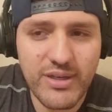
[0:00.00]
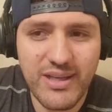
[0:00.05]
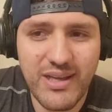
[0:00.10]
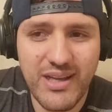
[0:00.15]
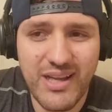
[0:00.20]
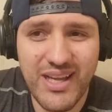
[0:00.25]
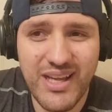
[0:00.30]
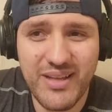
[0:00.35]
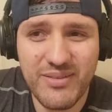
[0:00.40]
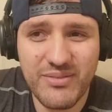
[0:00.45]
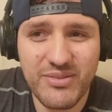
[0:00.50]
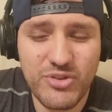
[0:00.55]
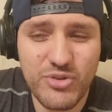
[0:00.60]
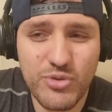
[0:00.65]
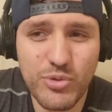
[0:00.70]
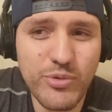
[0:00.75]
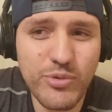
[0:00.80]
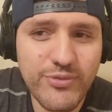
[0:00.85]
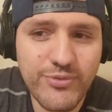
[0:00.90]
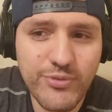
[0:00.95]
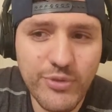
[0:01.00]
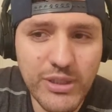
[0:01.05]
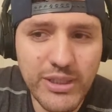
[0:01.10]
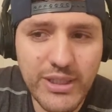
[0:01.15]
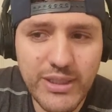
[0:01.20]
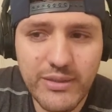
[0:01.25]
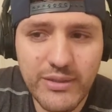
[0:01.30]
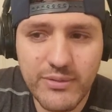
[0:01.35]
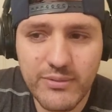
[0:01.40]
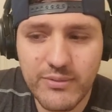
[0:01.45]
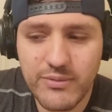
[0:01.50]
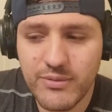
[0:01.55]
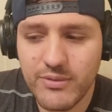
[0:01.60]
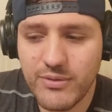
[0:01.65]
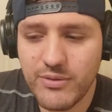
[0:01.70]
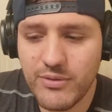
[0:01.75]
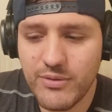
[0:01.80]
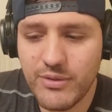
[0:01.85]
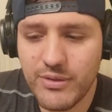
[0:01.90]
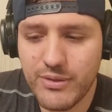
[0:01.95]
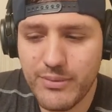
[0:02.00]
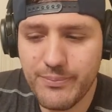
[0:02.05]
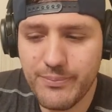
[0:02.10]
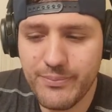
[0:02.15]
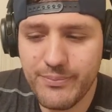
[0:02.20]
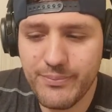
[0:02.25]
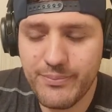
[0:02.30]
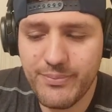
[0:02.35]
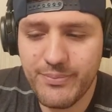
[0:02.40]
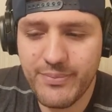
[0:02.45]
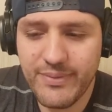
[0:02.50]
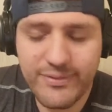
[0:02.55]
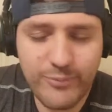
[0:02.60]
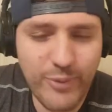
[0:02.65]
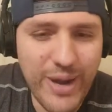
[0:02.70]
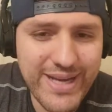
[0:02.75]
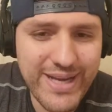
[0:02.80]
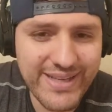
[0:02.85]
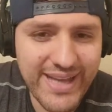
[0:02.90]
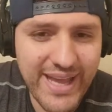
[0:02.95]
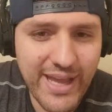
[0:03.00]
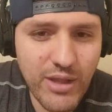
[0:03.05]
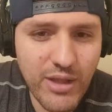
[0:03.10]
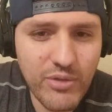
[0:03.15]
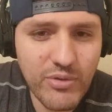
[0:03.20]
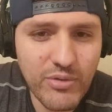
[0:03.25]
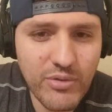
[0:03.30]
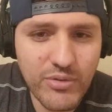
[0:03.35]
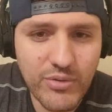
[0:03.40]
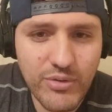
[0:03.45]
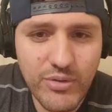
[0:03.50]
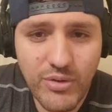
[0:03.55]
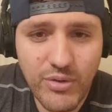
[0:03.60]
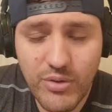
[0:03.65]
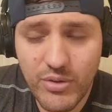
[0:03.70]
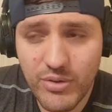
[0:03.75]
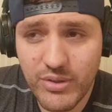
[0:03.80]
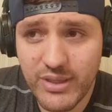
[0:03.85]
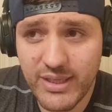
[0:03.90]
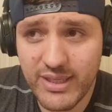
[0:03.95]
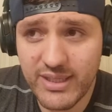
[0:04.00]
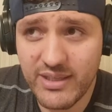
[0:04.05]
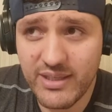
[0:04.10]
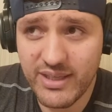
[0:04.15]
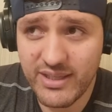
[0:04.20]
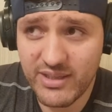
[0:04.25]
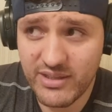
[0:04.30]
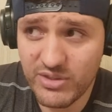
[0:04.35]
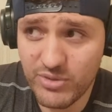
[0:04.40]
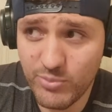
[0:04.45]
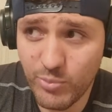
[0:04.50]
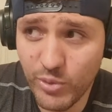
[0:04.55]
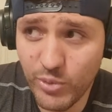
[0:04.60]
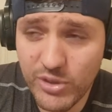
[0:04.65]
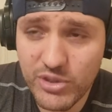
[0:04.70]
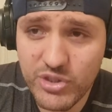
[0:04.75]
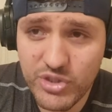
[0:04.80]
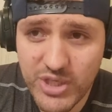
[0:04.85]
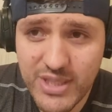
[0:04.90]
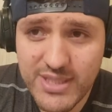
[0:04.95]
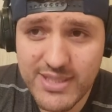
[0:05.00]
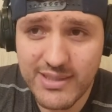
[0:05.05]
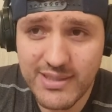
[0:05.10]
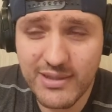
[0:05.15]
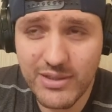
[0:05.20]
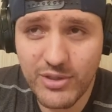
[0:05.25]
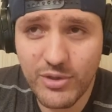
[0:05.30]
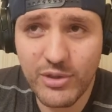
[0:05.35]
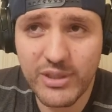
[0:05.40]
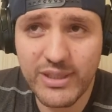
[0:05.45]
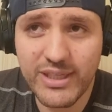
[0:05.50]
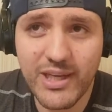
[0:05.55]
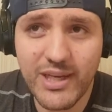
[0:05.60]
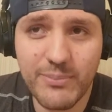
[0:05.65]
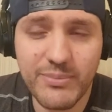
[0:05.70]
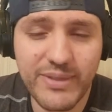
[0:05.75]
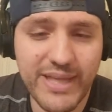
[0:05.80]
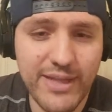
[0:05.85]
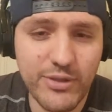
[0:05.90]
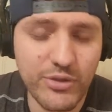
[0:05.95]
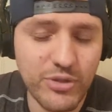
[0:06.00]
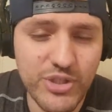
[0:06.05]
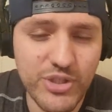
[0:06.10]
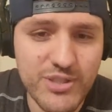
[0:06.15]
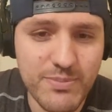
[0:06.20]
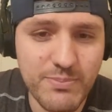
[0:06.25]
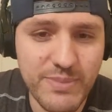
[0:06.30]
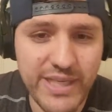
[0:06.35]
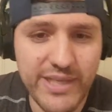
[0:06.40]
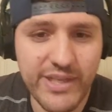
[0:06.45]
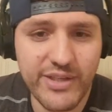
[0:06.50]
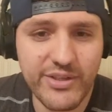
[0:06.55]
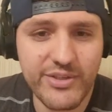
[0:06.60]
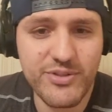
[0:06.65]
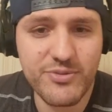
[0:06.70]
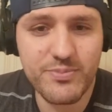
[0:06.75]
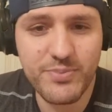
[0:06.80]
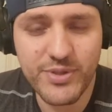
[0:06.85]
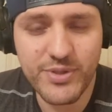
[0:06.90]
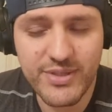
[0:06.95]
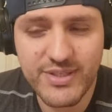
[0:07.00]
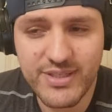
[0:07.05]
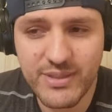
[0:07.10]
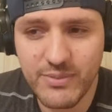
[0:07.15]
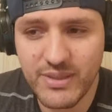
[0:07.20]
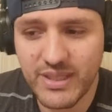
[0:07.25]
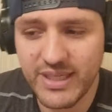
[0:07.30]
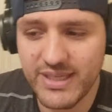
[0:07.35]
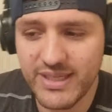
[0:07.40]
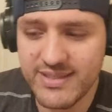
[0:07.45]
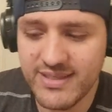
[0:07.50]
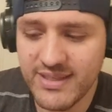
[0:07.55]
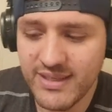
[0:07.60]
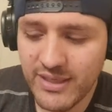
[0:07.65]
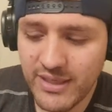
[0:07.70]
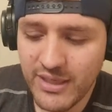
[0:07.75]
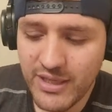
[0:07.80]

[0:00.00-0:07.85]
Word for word: Uh, truthfully, right now, it, it will just literally come down to just being a conspiracy, because